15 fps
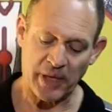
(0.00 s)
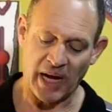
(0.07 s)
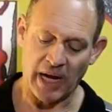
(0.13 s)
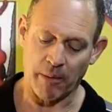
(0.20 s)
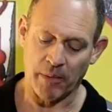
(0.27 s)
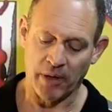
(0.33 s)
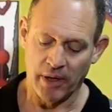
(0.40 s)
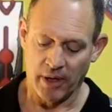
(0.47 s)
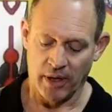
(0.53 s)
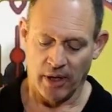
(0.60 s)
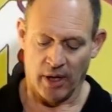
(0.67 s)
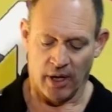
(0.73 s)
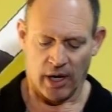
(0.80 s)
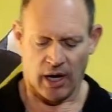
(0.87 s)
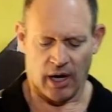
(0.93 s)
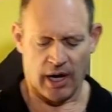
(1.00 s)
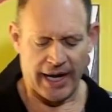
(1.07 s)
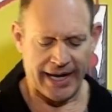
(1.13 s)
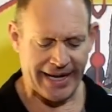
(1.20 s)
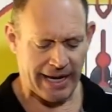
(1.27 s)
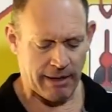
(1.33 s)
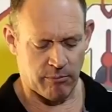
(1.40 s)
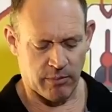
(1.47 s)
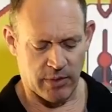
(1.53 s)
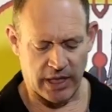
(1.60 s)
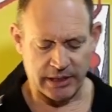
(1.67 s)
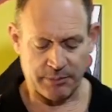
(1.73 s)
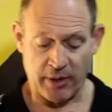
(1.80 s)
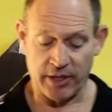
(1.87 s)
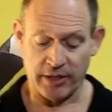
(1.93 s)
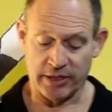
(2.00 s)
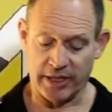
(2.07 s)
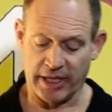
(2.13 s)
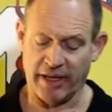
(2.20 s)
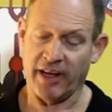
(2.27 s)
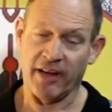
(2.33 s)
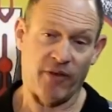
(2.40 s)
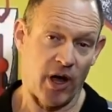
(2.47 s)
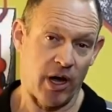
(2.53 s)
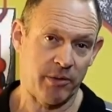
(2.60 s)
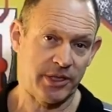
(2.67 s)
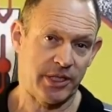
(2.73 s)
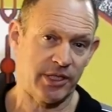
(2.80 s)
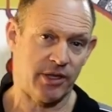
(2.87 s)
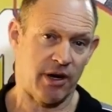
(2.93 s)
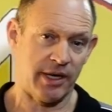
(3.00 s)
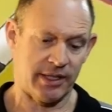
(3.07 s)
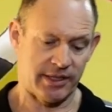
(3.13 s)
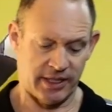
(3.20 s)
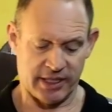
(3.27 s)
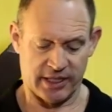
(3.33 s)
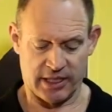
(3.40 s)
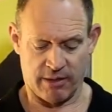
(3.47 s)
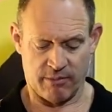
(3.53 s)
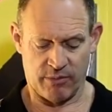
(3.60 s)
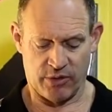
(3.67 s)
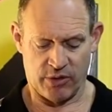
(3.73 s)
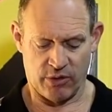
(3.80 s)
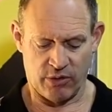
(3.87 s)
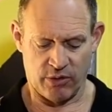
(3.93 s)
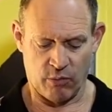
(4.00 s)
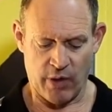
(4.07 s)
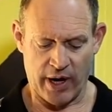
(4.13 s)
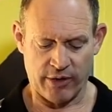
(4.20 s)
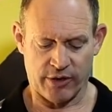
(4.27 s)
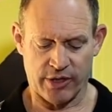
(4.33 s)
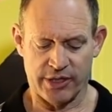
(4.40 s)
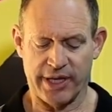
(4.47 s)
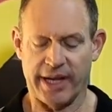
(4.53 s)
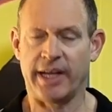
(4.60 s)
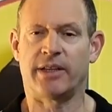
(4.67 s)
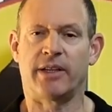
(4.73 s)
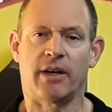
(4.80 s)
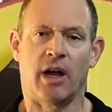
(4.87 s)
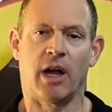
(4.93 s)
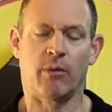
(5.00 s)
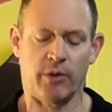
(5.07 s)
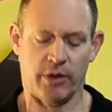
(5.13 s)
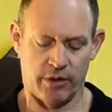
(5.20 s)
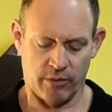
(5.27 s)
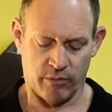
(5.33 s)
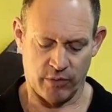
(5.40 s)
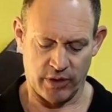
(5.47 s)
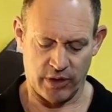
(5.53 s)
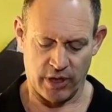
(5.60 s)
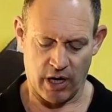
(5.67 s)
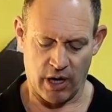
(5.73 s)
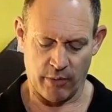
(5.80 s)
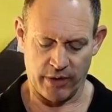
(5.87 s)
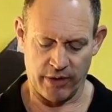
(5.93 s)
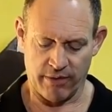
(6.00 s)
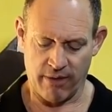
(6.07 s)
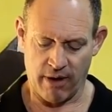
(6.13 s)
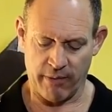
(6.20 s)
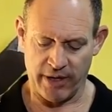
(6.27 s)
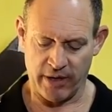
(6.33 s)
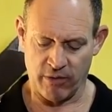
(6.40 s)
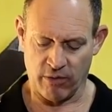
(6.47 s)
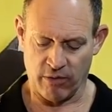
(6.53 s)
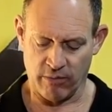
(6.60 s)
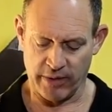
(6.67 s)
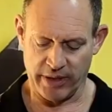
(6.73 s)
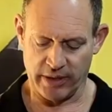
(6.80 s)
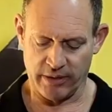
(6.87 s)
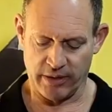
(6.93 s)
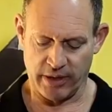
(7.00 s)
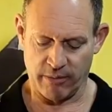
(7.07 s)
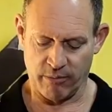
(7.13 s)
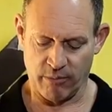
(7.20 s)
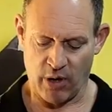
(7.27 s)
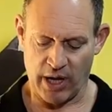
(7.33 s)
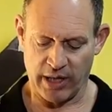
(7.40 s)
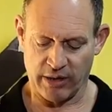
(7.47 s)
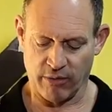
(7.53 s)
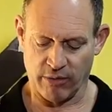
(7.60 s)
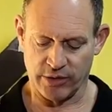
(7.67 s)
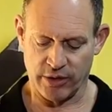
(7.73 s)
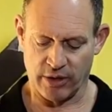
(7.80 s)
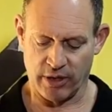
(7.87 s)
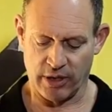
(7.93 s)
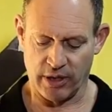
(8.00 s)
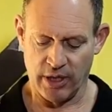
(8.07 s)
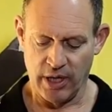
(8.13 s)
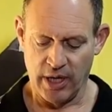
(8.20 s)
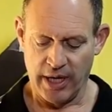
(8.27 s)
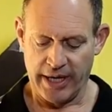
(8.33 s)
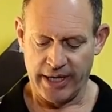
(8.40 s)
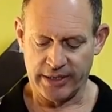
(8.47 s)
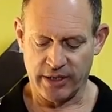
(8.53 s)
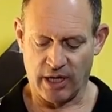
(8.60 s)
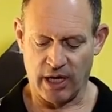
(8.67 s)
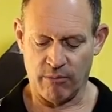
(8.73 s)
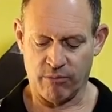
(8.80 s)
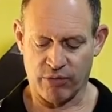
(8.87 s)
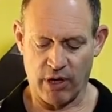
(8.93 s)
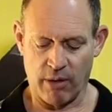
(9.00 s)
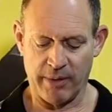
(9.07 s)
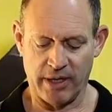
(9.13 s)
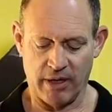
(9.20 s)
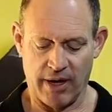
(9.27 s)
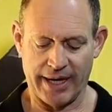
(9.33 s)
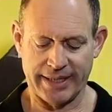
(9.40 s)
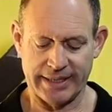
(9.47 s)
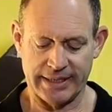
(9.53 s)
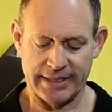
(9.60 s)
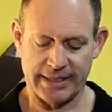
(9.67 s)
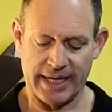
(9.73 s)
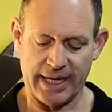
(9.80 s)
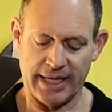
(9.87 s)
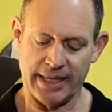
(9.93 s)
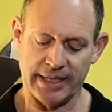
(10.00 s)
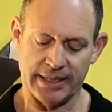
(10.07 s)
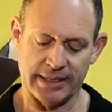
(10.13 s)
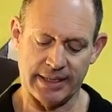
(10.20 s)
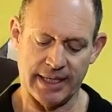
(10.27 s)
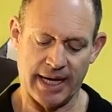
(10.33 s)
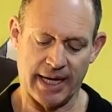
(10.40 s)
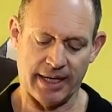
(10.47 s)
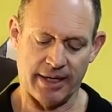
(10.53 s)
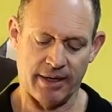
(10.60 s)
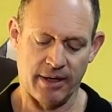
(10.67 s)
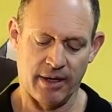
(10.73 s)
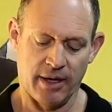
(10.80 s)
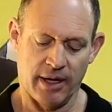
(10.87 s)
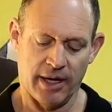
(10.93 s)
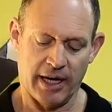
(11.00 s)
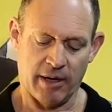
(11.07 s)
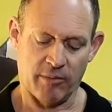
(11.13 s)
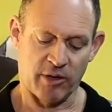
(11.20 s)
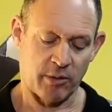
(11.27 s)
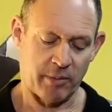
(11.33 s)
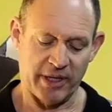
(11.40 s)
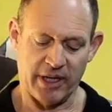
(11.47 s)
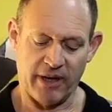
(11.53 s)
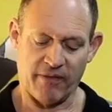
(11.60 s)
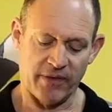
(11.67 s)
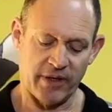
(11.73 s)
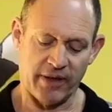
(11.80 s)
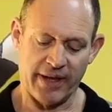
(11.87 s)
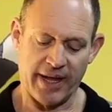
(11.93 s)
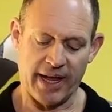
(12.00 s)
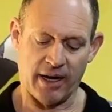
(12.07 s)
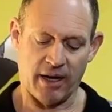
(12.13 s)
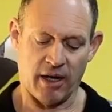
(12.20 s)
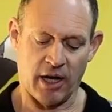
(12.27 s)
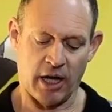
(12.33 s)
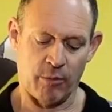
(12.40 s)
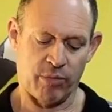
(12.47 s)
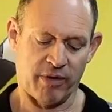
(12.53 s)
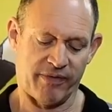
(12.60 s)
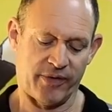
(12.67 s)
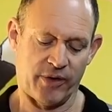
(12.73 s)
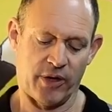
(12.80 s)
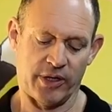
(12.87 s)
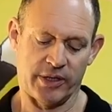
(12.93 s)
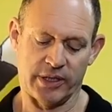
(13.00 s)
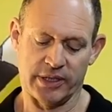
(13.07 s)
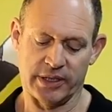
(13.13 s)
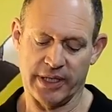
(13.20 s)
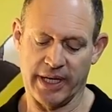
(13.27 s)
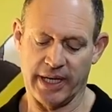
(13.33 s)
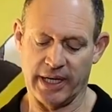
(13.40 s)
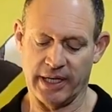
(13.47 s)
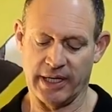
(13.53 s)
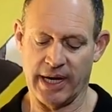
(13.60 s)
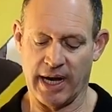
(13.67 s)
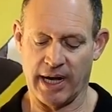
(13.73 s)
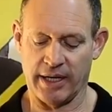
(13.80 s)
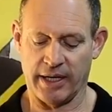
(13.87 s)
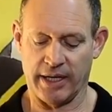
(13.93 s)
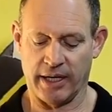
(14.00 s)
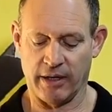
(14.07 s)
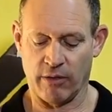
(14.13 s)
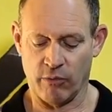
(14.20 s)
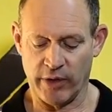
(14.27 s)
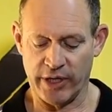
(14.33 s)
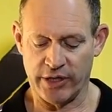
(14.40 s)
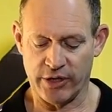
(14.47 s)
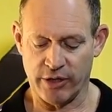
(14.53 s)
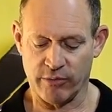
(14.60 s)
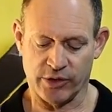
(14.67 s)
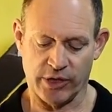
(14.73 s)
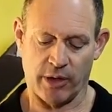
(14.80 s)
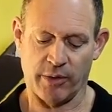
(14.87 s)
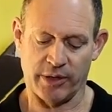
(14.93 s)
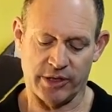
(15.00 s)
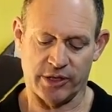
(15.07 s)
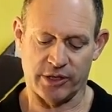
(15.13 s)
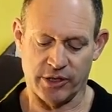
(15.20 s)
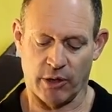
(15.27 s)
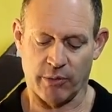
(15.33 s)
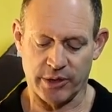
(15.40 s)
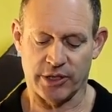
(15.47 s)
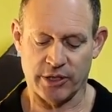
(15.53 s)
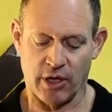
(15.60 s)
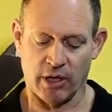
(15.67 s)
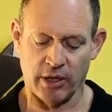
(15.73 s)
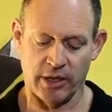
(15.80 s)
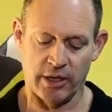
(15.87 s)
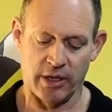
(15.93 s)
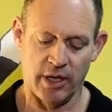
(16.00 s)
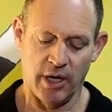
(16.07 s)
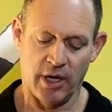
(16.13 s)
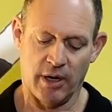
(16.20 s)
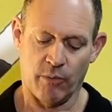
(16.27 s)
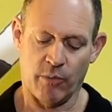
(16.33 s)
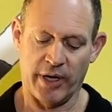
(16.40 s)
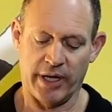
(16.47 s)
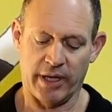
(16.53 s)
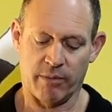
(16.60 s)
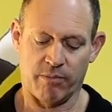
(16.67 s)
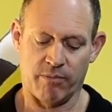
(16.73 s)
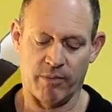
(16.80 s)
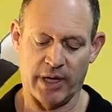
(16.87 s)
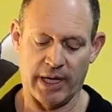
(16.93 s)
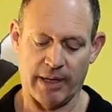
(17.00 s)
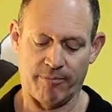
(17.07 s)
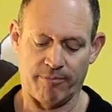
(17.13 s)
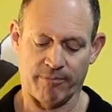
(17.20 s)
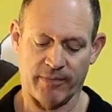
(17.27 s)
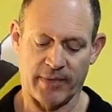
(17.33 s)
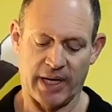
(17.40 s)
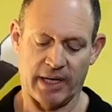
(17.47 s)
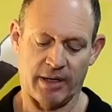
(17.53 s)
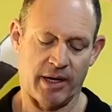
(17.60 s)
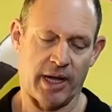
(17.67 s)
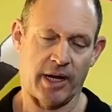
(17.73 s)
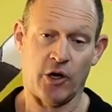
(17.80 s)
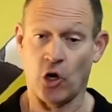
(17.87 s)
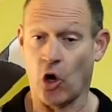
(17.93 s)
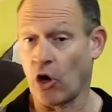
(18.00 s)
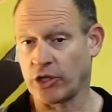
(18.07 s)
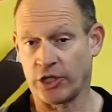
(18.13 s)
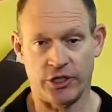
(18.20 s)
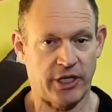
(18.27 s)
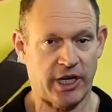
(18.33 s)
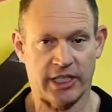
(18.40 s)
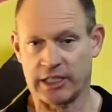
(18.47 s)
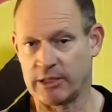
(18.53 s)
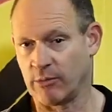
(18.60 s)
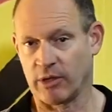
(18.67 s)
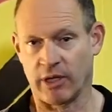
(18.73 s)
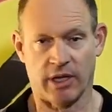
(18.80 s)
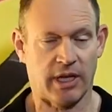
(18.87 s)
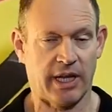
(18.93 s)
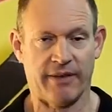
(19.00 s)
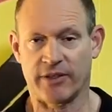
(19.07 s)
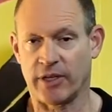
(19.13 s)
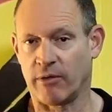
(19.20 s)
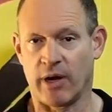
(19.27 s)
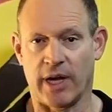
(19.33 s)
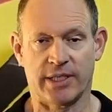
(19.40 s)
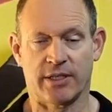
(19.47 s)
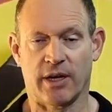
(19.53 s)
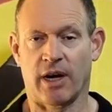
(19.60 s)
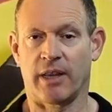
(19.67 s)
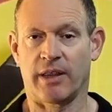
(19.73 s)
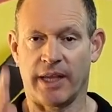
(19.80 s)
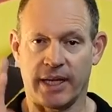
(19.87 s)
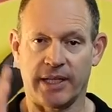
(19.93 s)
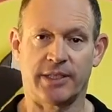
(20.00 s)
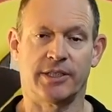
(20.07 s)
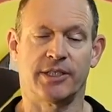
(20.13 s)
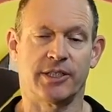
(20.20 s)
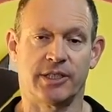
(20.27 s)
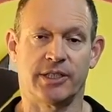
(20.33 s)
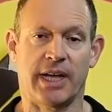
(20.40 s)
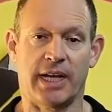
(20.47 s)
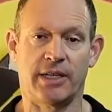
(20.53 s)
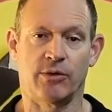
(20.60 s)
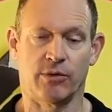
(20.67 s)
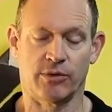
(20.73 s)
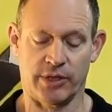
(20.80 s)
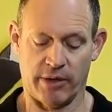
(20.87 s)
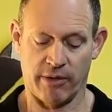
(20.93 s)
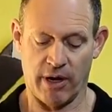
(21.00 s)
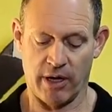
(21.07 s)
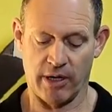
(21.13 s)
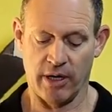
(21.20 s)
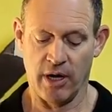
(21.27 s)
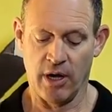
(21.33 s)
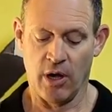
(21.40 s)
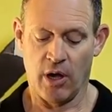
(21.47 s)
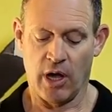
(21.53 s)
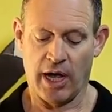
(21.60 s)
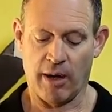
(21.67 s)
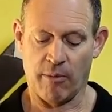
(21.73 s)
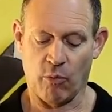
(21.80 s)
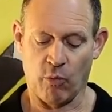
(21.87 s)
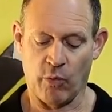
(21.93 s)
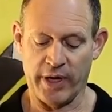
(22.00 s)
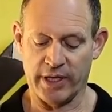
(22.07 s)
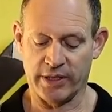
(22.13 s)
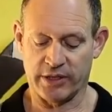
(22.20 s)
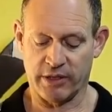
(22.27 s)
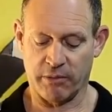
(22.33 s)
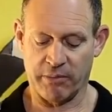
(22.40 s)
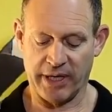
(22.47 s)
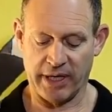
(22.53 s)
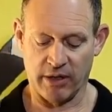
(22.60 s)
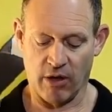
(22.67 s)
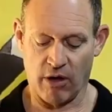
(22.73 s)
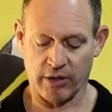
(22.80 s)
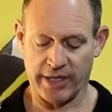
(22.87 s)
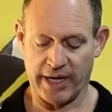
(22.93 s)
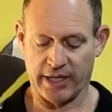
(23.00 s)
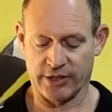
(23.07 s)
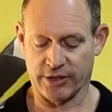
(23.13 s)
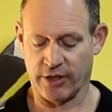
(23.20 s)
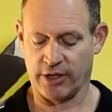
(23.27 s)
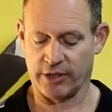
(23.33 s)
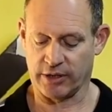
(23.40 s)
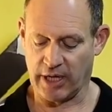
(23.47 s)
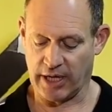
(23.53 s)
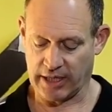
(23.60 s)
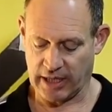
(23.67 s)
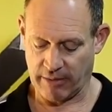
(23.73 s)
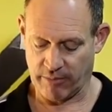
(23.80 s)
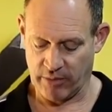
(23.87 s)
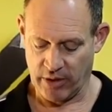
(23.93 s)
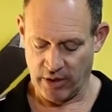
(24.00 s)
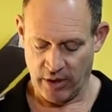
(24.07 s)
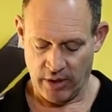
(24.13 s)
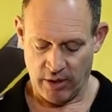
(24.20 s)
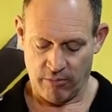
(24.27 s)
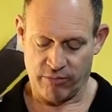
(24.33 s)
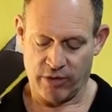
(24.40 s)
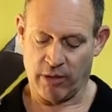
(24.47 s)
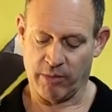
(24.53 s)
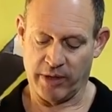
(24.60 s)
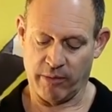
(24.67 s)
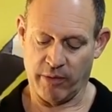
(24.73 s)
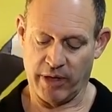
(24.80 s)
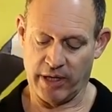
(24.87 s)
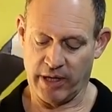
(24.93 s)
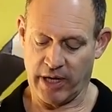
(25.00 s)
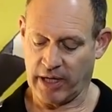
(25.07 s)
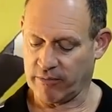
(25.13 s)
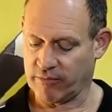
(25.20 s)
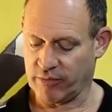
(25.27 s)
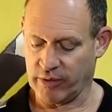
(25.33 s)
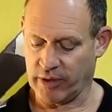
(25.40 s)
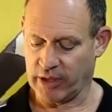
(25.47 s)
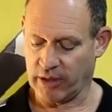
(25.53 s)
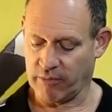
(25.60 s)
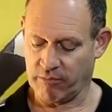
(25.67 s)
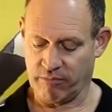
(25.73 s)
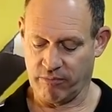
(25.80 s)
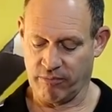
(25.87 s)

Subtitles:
I suppose if I was designing the system, the one critique that I would throw in, or in my thoughts on it, is I'd probably like to see this done a little bit different than that. I'd prefer to see it done in a rigid, so it's solid with and not adjustable on the left and right side of things. It just stays all zeroed with some big lockdown screws, like probably where the, you know,